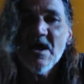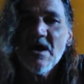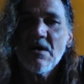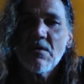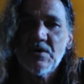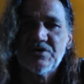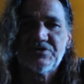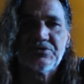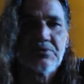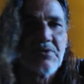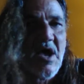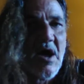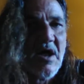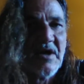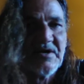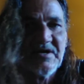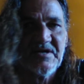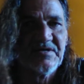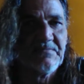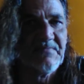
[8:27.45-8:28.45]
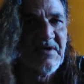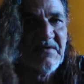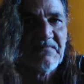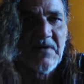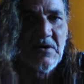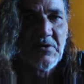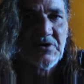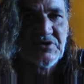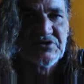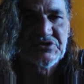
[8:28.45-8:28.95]
which we all need to be
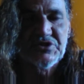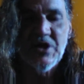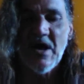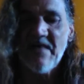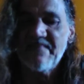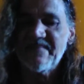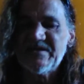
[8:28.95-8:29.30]
focused on.